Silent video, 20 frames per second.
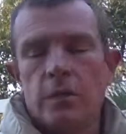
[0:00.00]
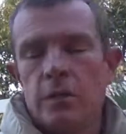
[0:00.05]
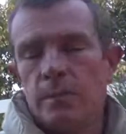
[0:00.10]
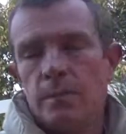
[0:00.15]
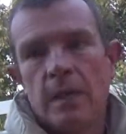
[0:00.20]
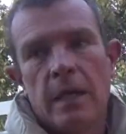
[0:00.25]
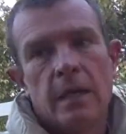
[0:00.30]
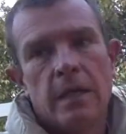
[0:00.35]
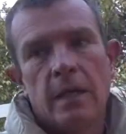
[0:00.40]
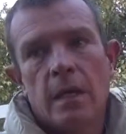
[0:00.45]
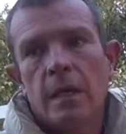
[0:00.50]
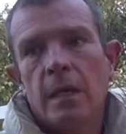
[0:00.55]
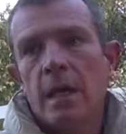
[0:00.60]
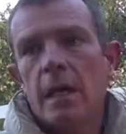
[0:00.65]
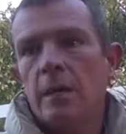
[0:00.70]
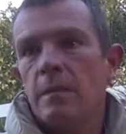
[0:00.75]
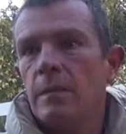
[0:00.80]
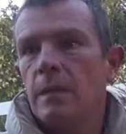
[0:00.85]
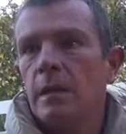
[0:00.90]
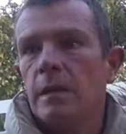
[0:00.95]
you play the
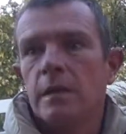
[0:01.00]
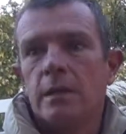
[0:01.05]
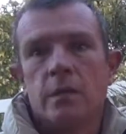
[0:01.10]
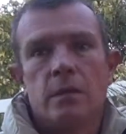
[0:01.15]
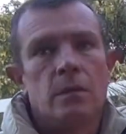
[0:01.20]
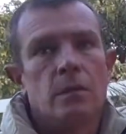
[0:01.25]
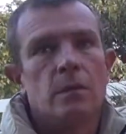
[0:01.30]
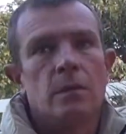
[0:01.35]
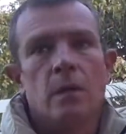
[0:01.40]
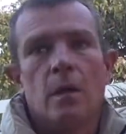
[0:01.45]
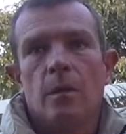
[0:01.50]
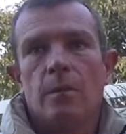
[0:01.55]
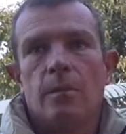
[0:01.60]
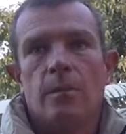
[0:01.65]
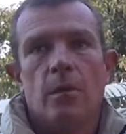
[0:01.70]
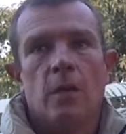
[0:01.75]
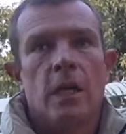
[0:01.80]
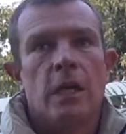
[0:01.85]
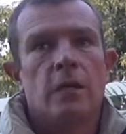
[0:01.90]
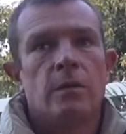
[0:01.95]
game and you are
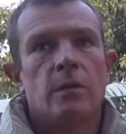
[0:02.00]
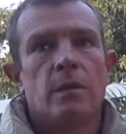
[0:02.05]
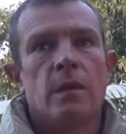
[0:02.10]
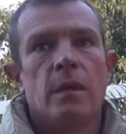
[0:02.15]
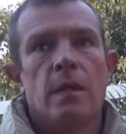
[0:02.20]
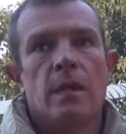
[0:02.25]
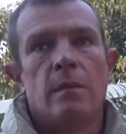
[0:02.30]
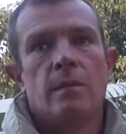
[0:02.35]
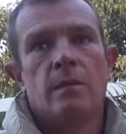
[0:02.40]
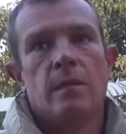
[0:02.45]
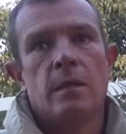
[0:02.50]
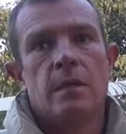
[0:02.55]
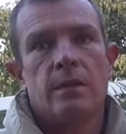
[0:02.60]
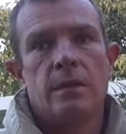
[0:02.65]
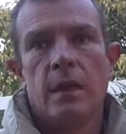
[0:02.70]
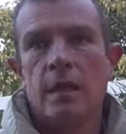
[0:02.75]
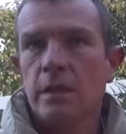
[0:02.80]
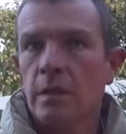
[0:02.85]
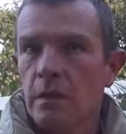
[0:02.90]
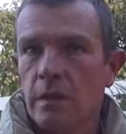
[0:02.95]
polite with them, and
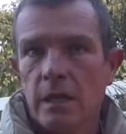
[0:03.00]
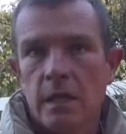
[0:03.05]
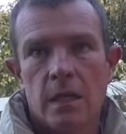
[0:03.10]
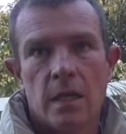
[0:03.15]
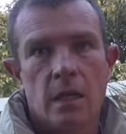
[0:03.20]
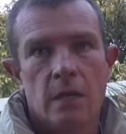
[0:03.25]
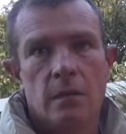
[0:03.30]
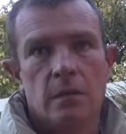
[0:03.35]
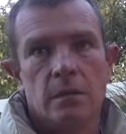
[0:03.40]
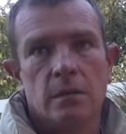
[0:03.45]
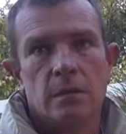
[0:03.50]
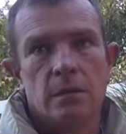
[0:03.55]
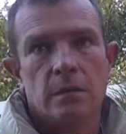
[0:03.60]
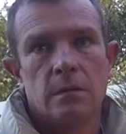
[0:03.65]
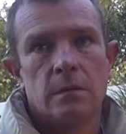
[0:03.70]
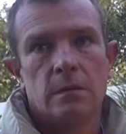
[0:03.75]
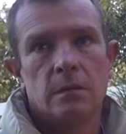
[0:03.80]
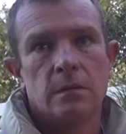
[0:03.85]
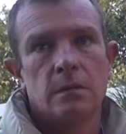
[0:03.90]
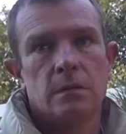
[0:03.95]
then you can go.
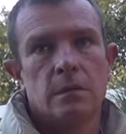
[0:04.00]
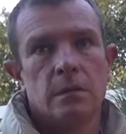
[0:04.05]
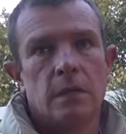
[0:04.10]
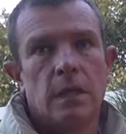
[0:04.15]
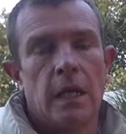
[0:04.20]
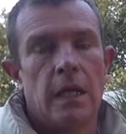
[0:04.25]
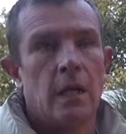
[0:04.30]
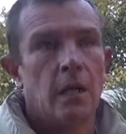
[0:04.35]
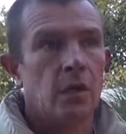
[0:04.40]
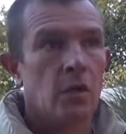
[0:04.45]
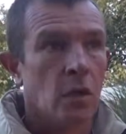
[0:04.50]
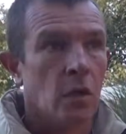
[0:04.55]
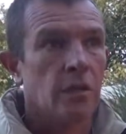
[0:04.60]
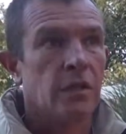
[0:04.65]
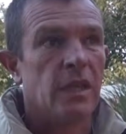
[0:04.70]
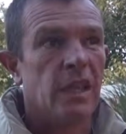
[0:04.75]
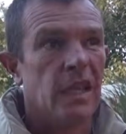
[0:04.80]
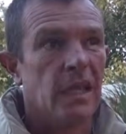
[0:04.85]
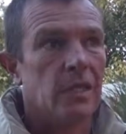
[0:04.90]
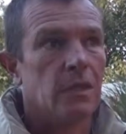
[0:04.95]
They are
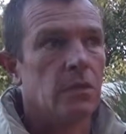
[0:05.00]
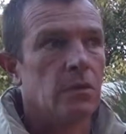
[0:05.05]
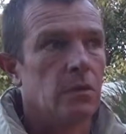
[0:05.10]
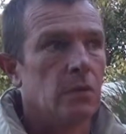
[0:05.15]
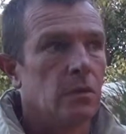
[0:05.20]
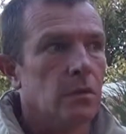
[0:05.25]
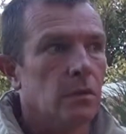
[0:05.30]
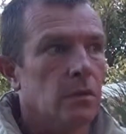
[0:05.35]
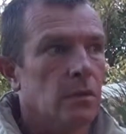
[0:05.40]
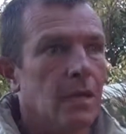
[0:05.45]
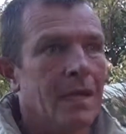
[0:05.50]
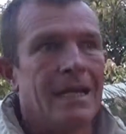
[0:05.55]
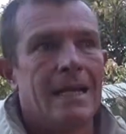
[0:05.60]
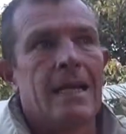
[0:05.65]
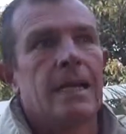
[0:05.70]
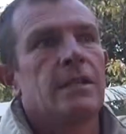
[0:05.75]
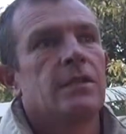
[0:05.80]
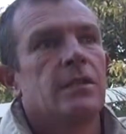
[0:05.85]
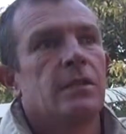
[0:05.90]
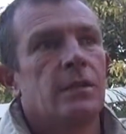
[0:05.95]
not there to
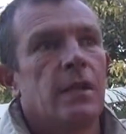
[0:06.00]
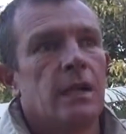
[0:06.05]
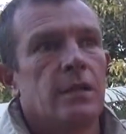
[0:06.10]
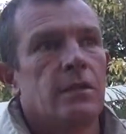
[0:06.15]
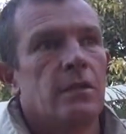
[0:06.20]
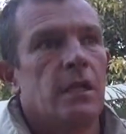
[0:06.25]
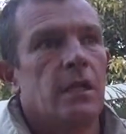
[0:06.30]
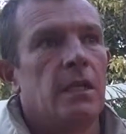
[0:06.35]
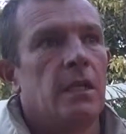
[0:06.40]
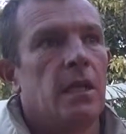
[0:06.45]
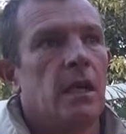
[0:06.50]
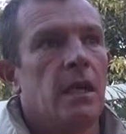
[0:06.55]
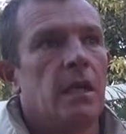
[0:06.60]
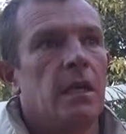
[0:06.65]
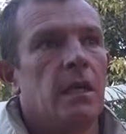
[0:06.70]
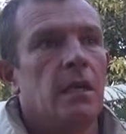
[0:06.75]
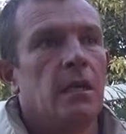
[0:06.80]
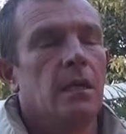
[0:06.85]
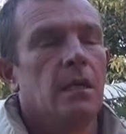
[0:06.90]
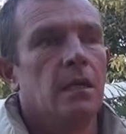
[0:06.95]
harass you. Actually,
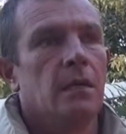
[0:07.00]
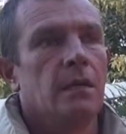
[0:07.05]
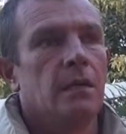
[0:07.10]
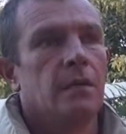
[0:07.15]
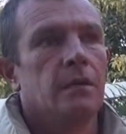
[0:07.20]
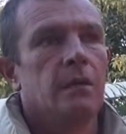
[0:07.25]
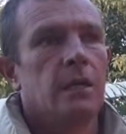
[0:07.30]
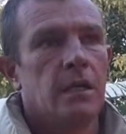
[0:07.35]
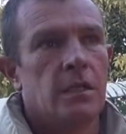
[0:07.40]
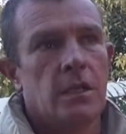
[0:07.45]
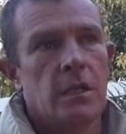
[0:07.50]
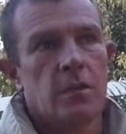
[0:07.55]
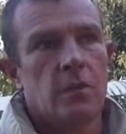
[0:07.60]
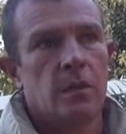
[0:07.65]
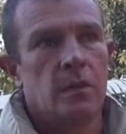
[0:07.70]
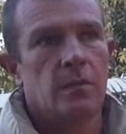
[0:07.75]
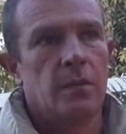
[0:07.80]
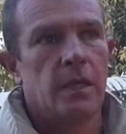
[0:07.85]
they just want